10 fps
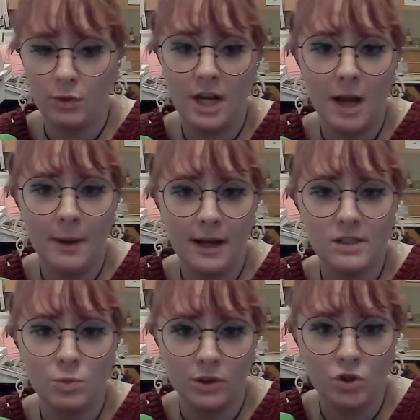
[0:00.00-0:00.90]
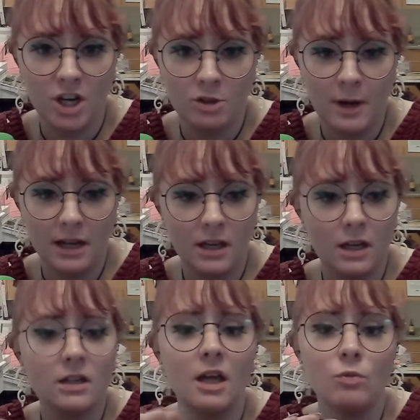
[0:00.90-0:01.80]
the iPads when they're checked back
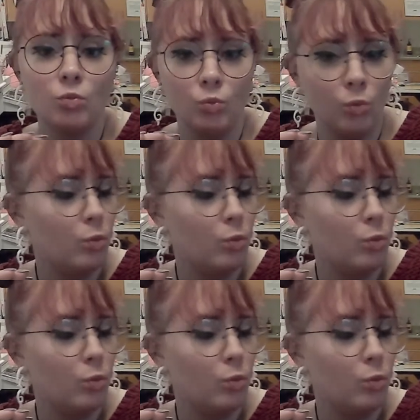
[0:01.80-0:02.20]
in and